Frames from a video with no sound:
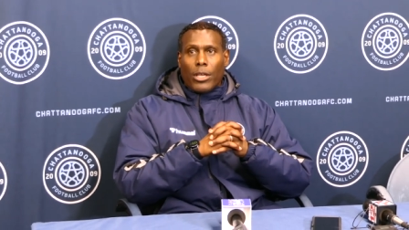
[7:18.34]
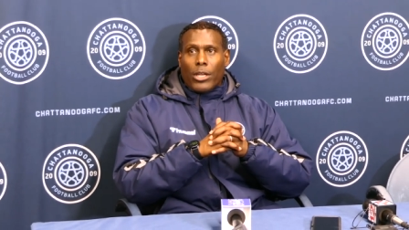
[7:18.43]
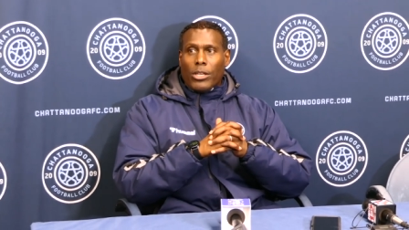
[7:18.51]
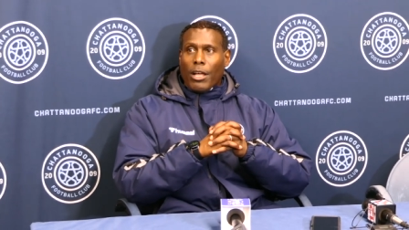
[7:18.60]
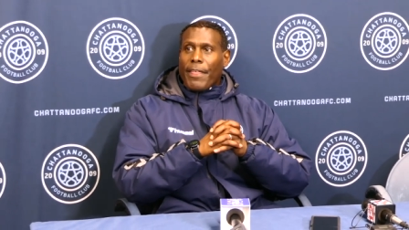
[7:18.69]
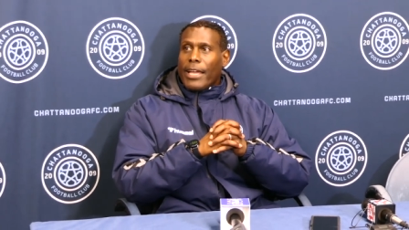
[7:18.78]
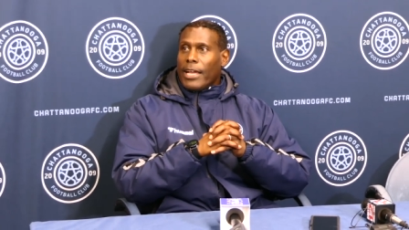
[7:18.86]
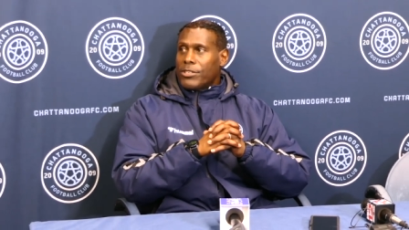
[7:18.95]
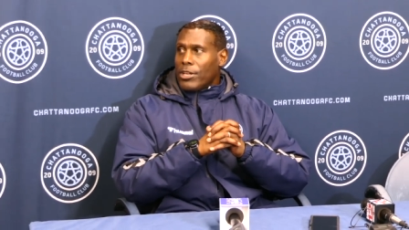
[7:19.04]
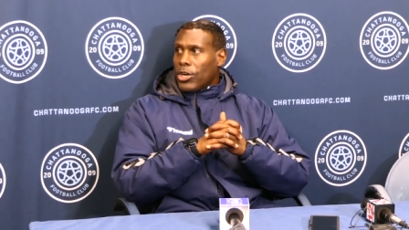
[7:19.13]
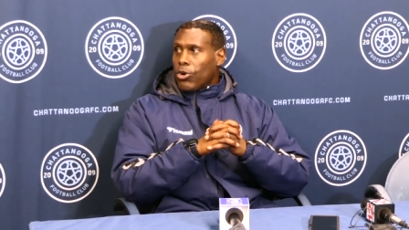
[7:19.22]
nothing
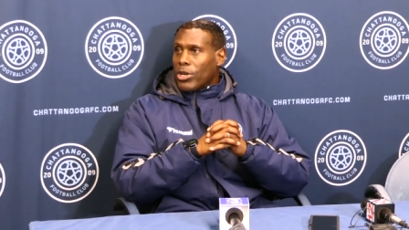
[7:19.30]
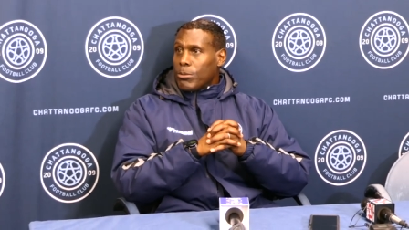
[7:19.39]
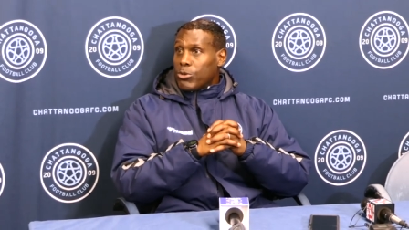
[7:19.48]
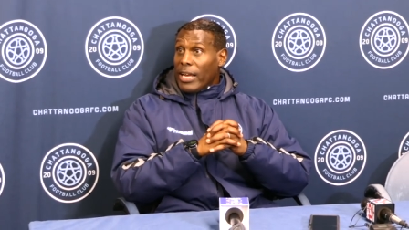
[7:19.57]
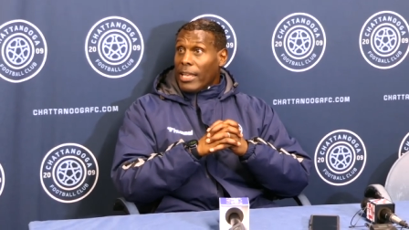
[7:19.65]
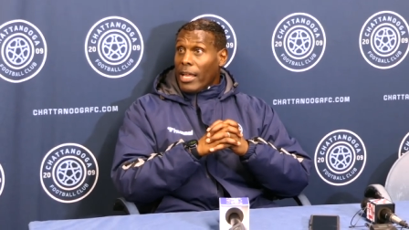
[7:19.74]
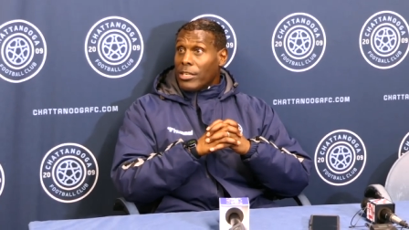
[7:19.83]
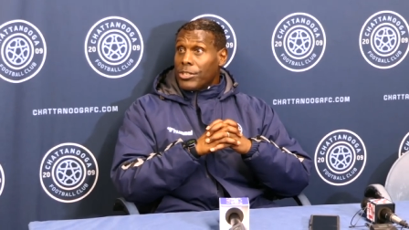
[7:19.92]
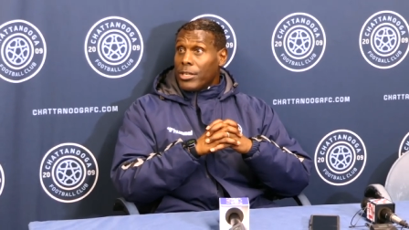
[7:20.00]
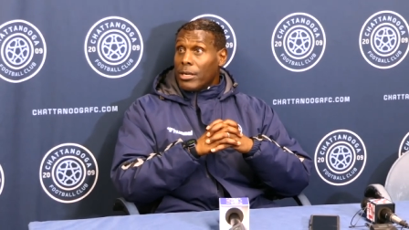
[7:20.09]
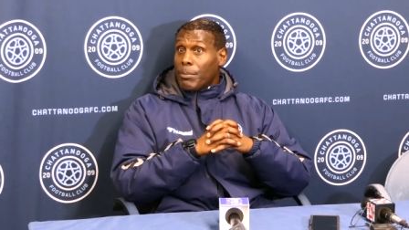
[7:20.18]
against our goalkeepers we had
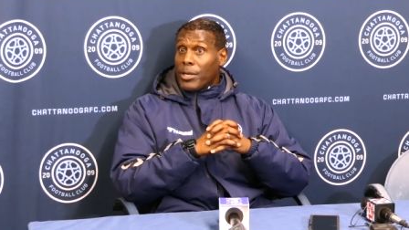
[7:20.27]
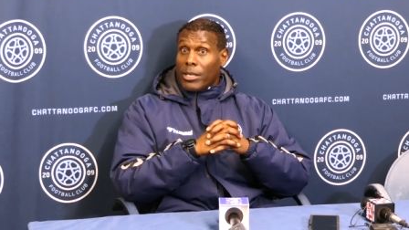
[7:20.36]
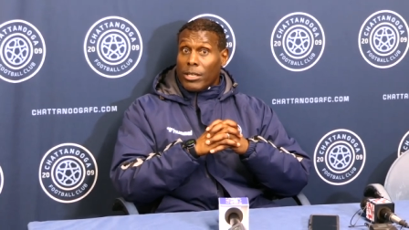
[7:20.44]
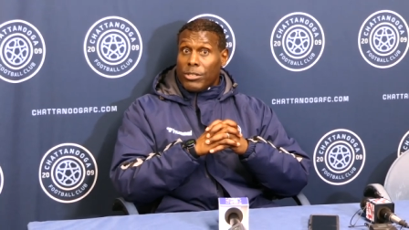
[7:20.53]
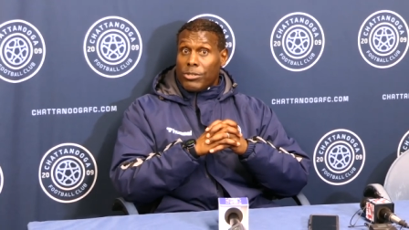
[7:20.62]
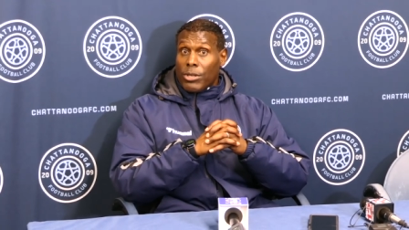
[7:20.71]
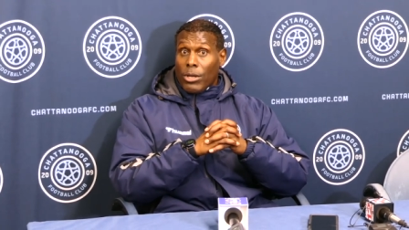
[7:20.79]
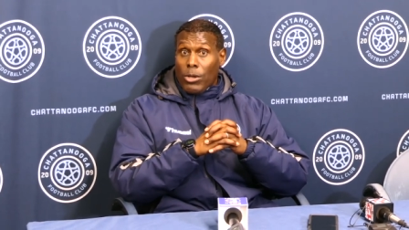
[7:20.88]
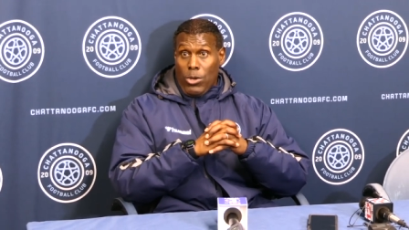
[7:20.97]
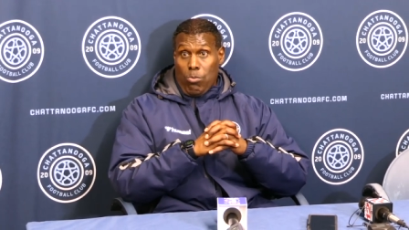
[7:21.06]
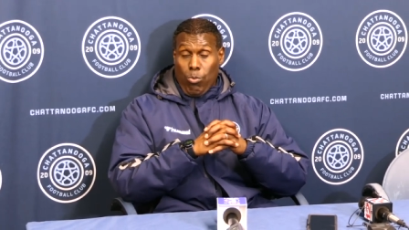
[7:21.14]
last year, because
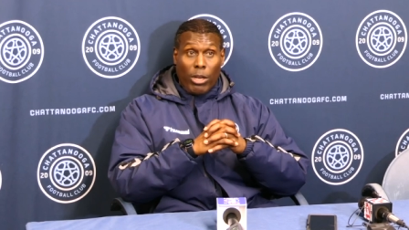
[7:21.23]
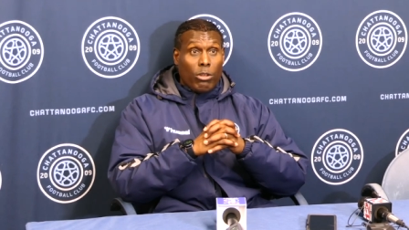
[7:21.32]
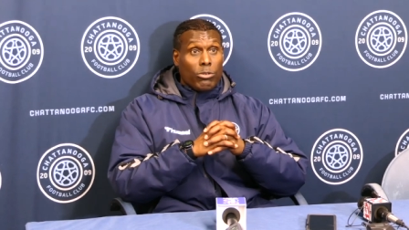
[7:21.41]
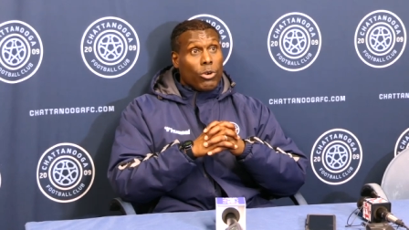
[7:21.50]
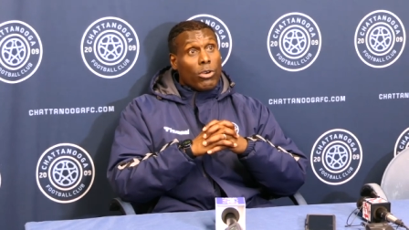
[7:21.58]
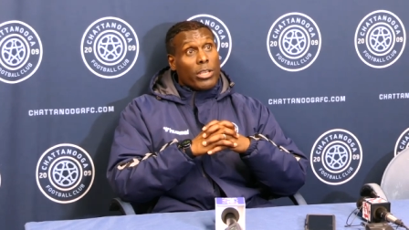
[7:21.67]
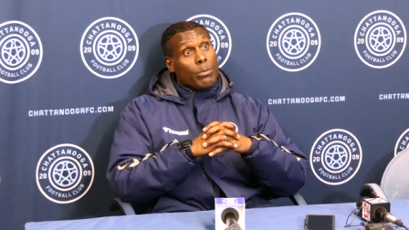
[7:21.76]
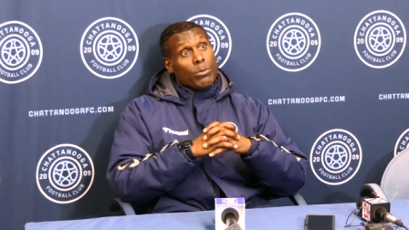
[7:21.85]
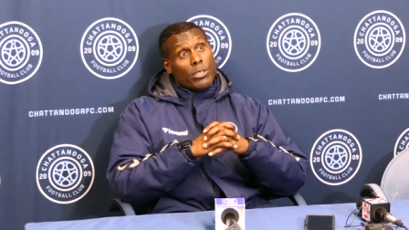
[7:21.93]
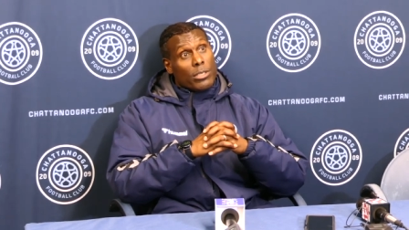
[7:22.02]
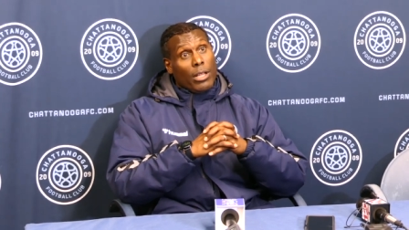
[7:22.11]
one of those
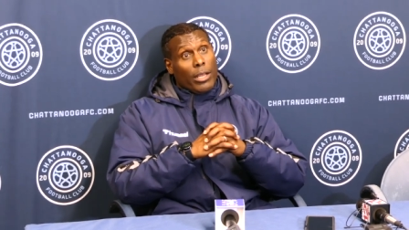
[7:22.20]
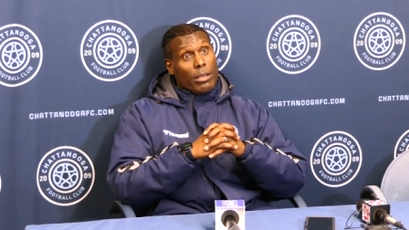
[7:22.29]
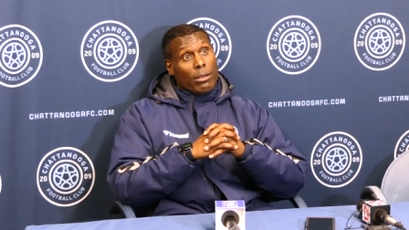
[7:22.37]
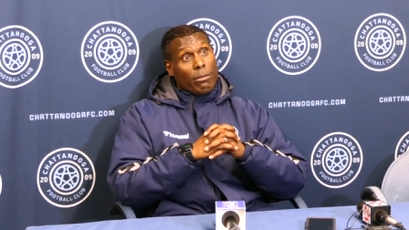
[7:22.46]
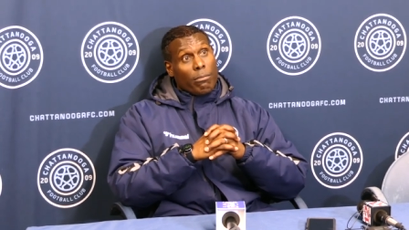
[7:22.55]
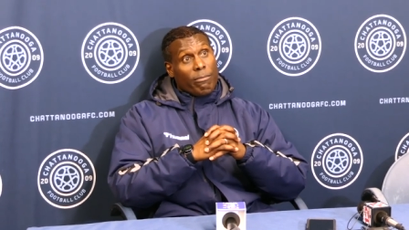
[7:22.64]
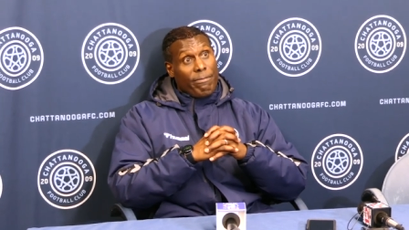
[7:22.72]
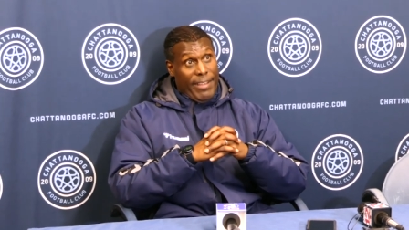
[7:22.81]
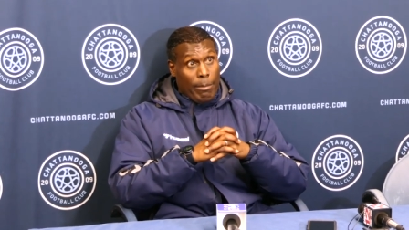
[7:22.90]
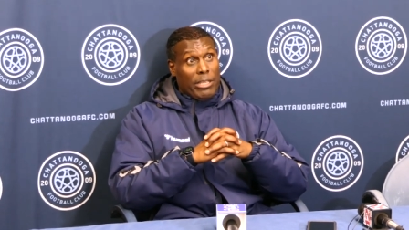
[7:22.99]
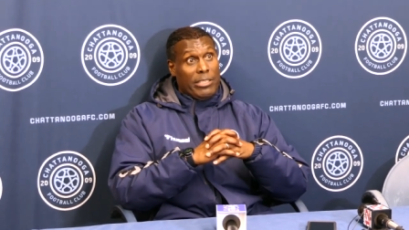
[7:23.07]
goalkeepers is like
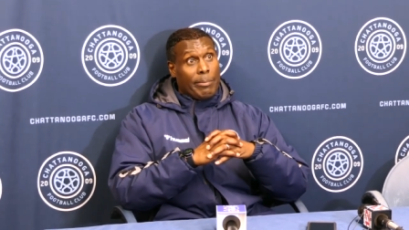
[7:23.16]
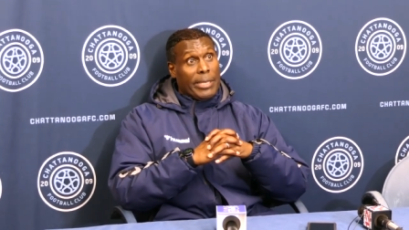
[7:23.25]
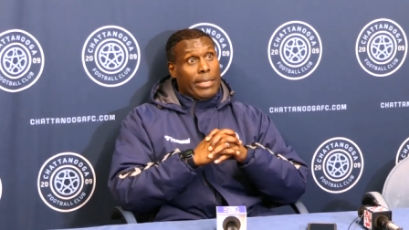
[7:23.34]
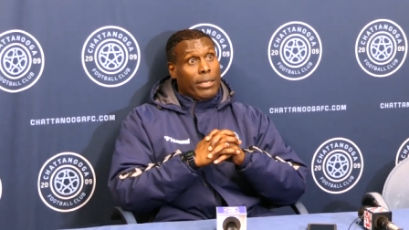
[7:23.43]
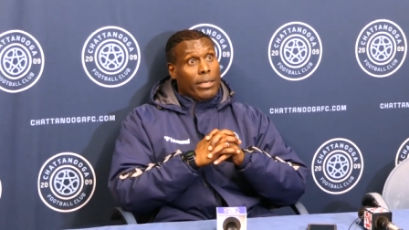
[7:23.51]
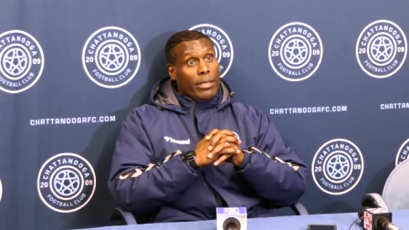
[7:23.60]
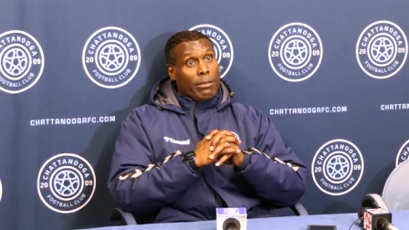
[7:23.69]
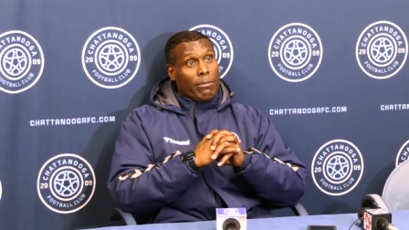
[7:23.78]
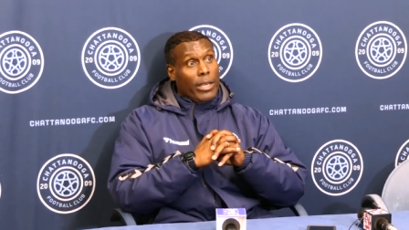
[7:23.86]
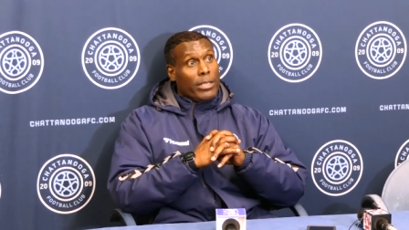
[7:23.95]
family to me, right?